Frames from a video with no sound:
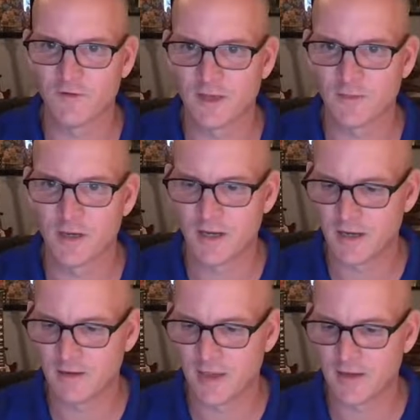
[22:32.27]
And get
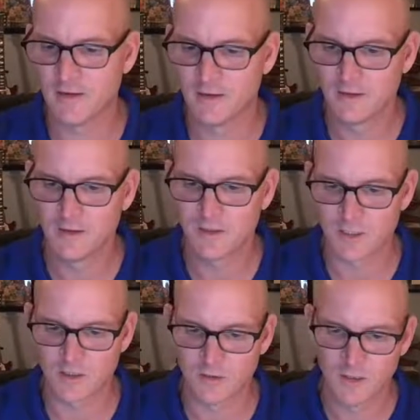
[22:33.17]
behind it.
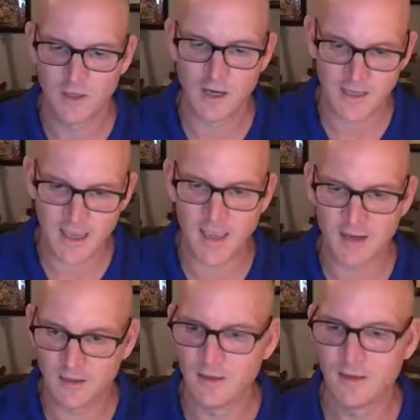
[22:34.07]
So
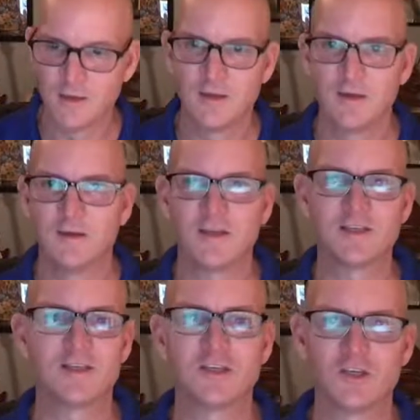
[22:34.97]
again, this
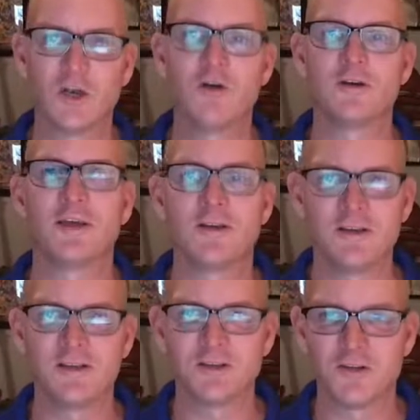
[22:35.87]
isn't Joe and
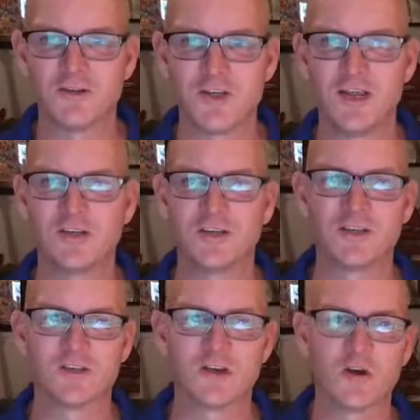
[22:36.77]
Terry's association. This
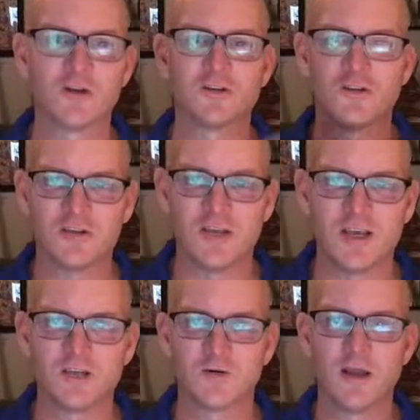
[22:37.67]
is our
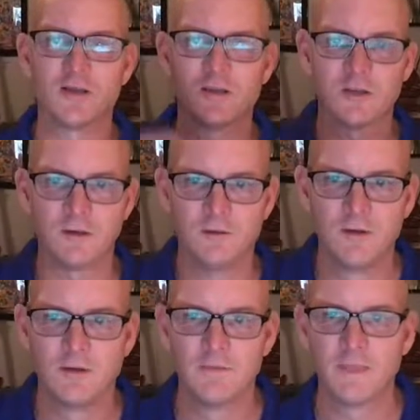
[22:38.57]
association, right? So
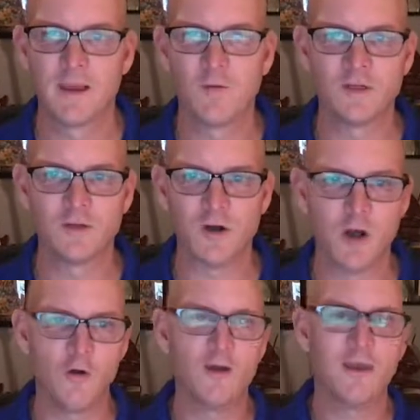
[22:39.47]
I want you to
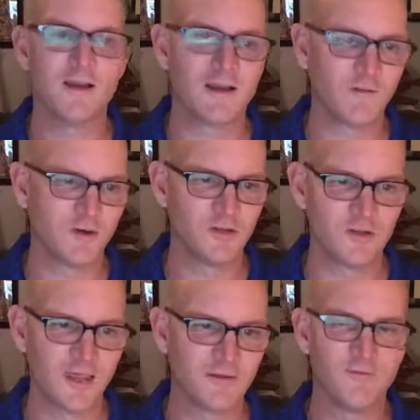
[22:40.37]
own it. I want you to
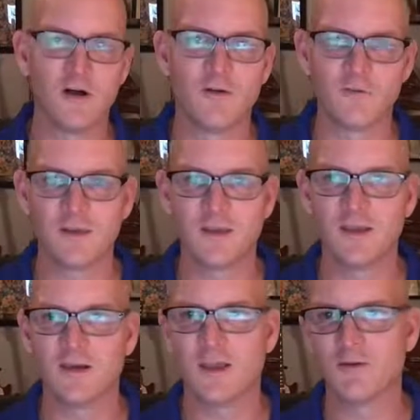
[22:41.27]
get involved with
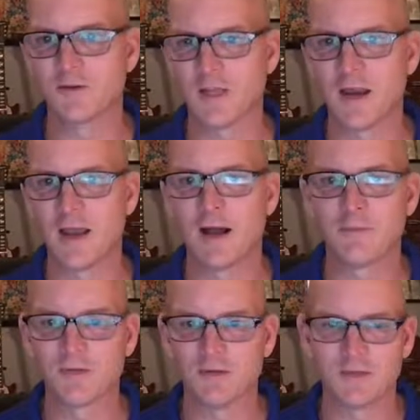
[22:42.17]
it. And there's a lot of
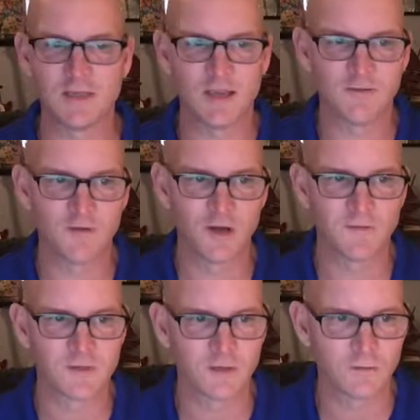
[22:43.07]
opportunities to get involved.
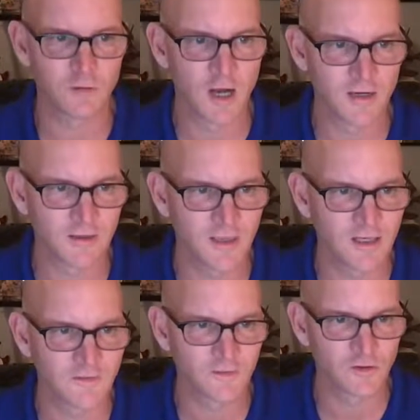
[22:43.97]
So Rhonda,
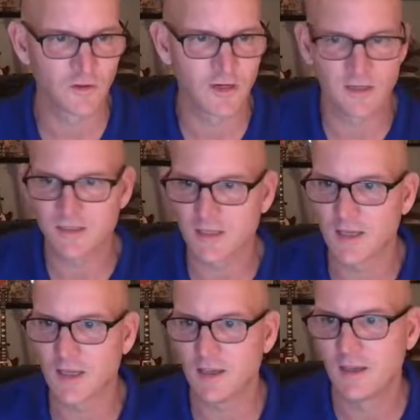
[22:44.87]
thanks for joining us
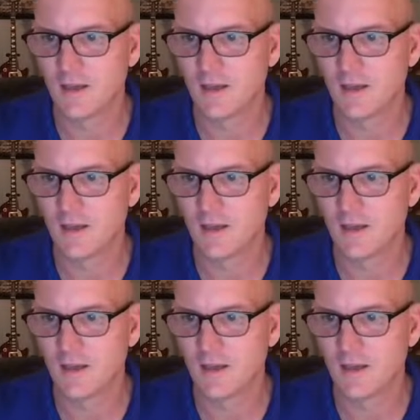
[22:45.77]
today.